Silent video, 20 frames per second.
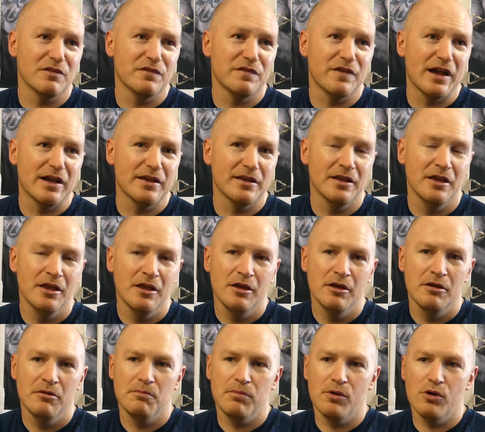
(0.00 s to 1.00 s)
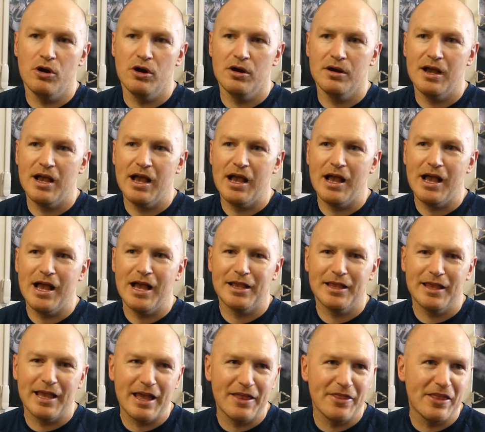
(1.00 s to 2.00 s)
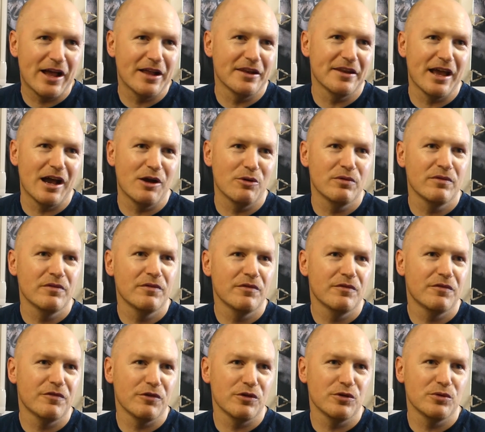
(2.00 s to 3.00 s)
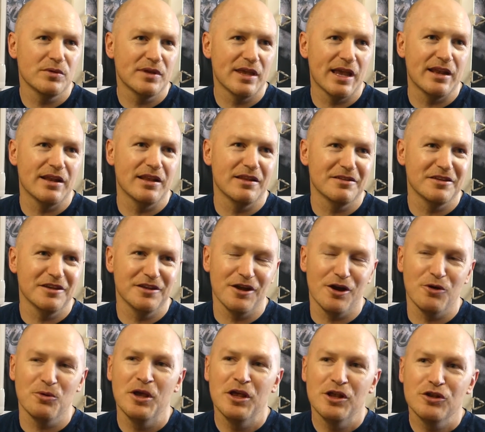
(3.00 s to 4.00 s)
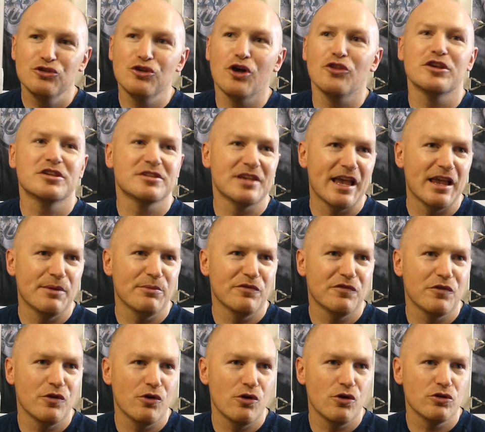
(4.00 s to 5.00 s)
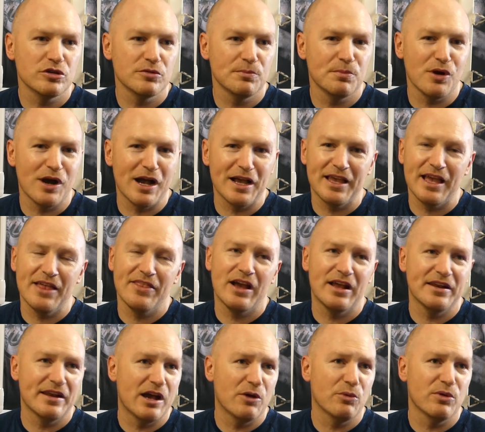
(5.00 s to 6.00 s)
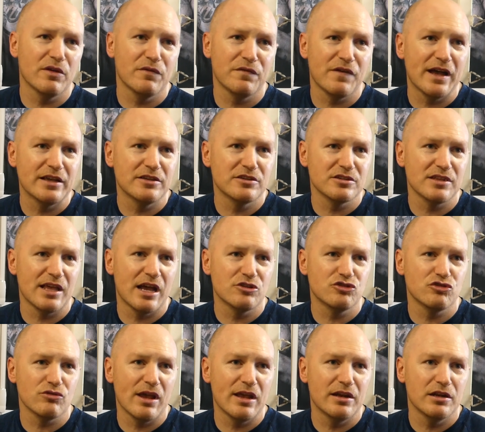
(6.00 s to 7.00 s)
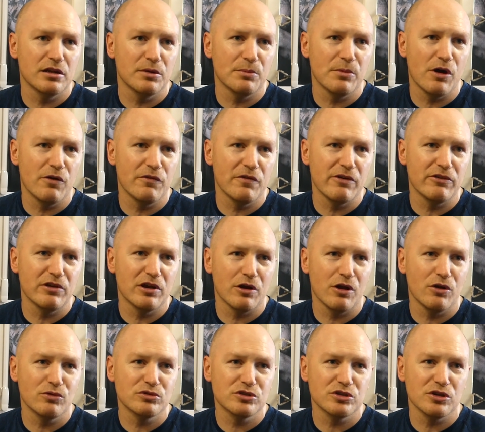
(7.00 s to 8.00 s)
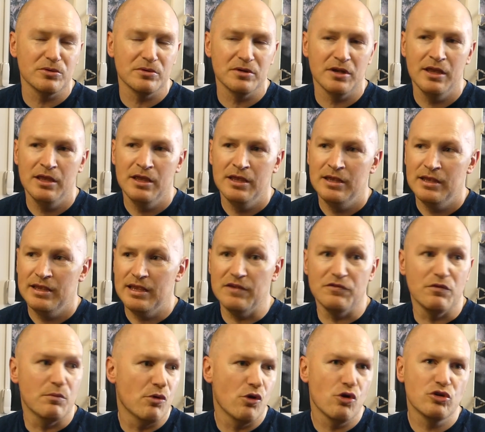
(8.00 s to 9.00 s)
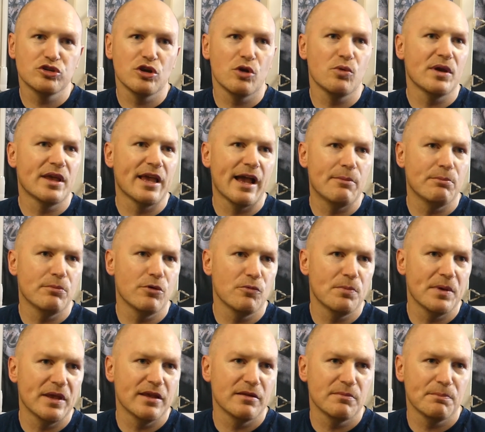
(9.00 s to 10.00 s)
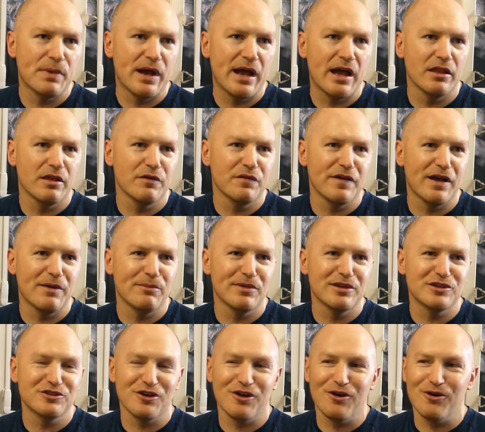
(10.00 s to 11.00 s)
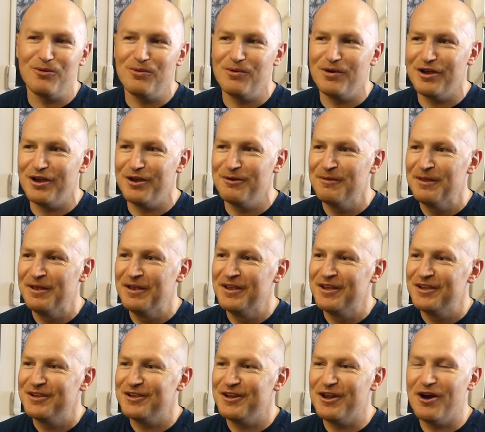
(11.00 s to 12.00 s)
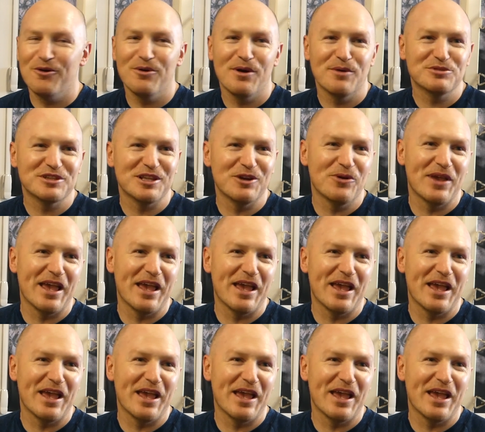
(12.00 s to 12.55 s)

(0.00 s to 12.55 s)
the fight, but I get that now through getting in, you know, not the same, of course, but I get that now with the fighters that I train and I'm all very close to, and even more so with Campbell being part of the family, so. Uh, you know, I'm still